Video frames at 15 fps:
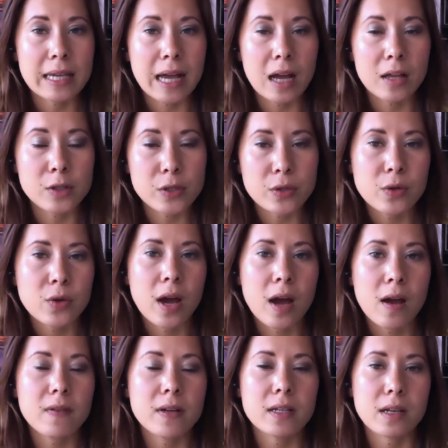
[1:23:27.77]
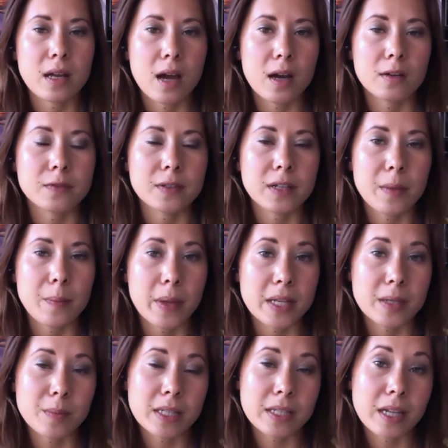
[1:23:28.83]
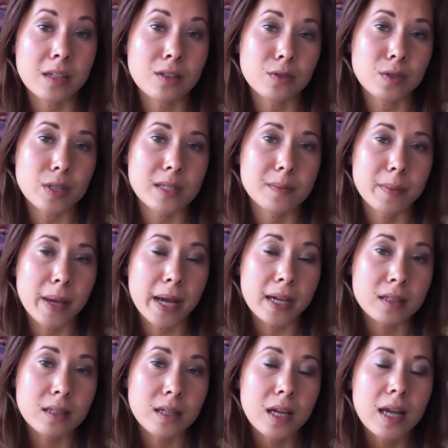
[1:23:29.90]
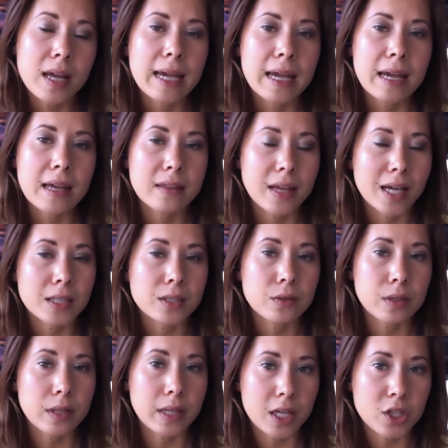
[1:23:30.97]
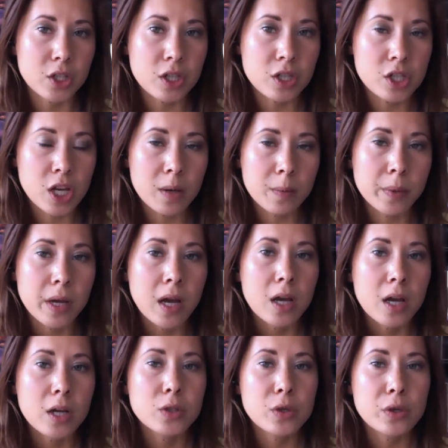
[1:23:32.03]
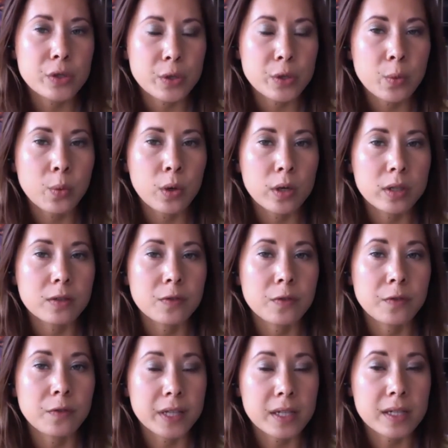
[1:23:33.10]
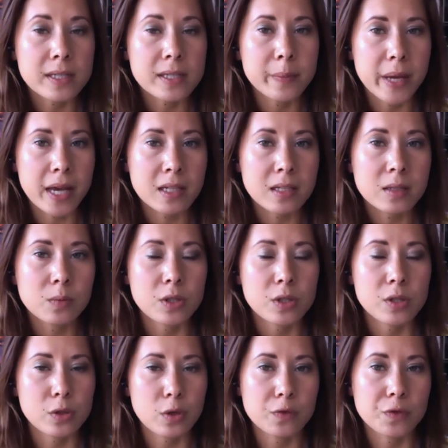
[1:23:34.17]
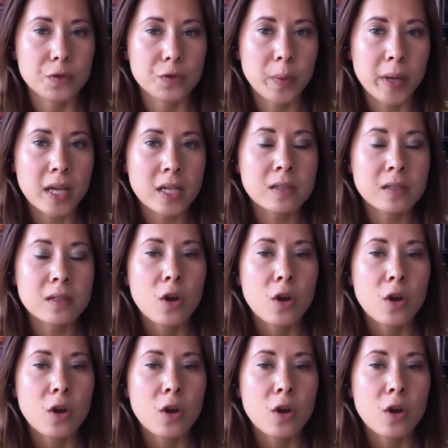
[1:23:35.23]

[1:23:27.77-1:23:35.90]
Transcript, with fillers: do you have enough commitment and respect in that relationship to do what feels best, what serves you best,